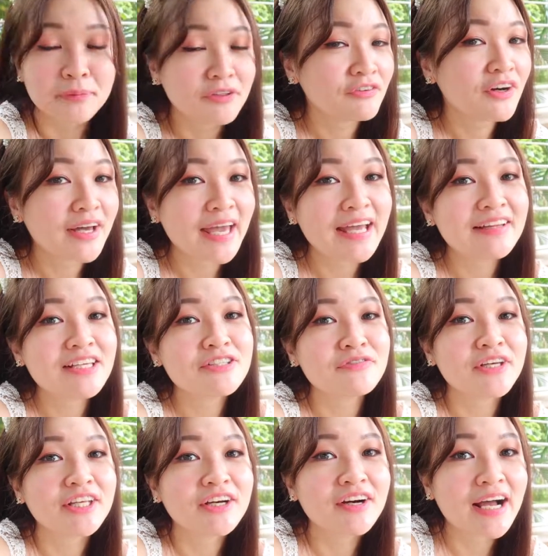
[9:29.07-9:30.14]
Before I end this
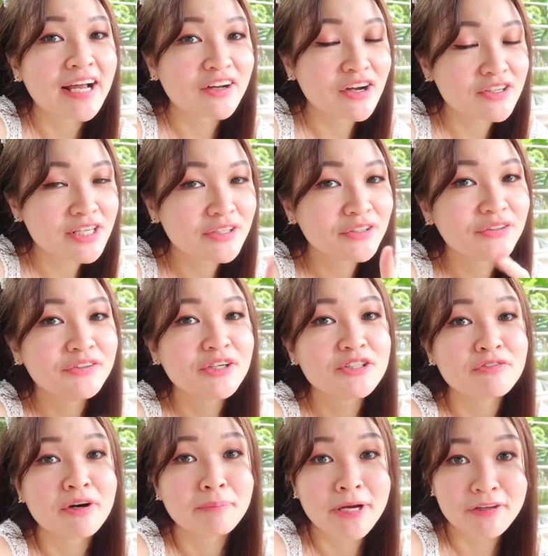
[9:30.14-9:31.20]
video, I got some good
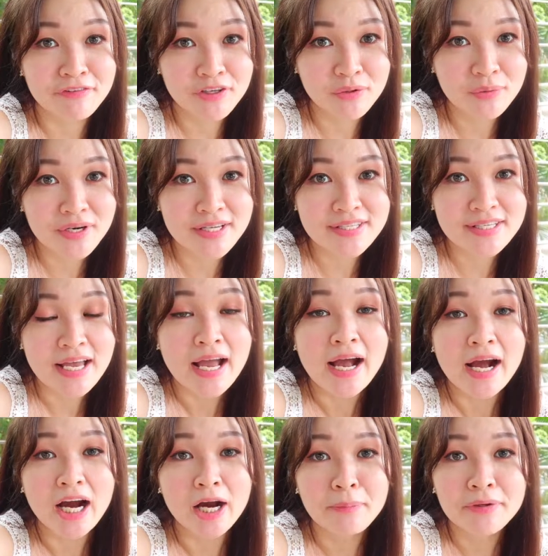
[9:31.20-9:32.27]
news for my viewers.
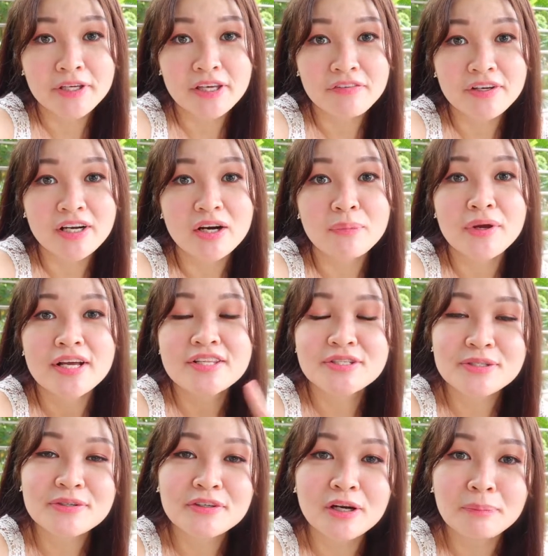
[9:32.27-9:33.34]
I'll be giving away
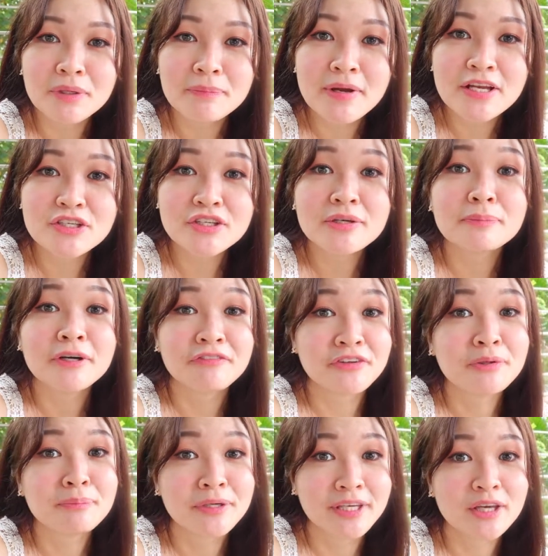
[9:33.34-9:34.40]
2 complimentary
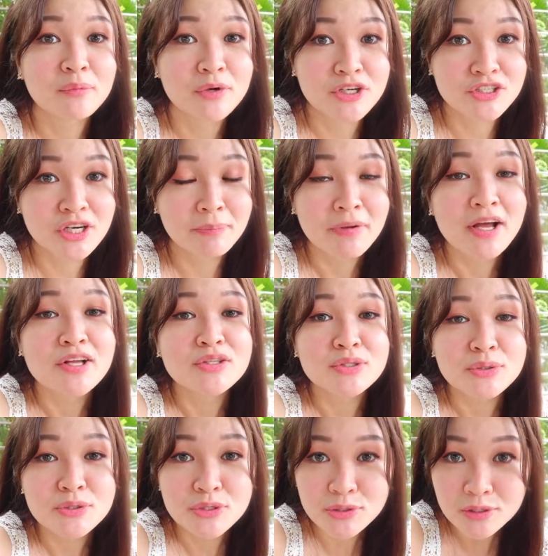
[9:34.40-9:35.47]
perfume making workshops
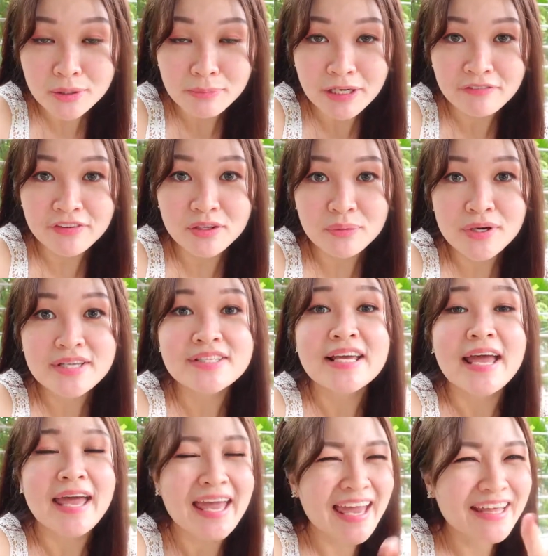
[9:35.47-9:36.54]
to 2 of my viewers,
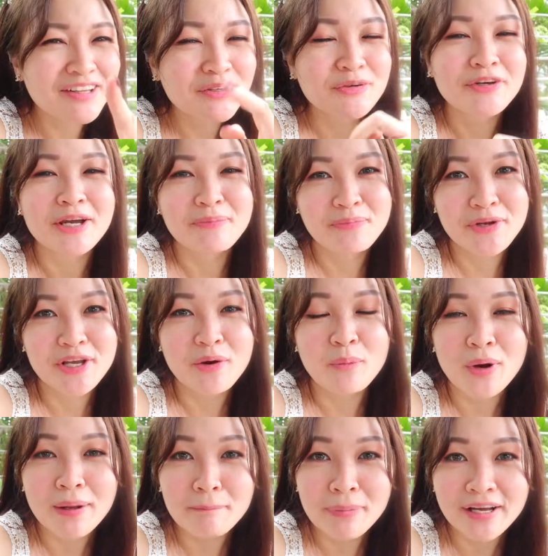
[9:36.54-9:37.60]
and you can bring
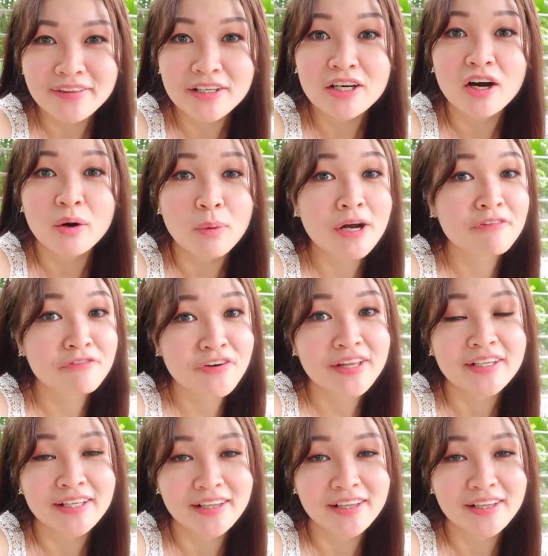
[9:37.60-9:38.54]
1 partner or 1 friend